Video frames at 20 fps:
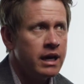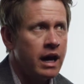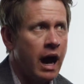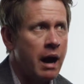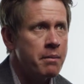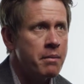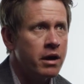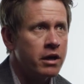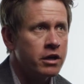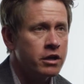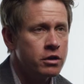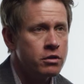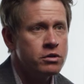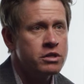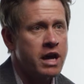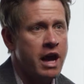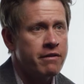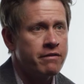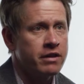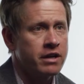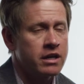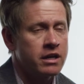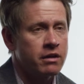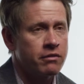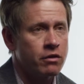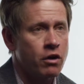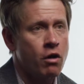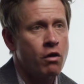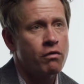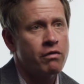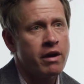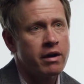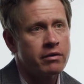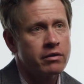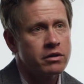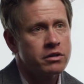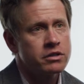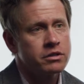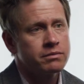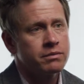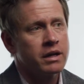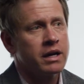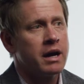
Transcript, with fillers: I'm a huge advocate of co-founders.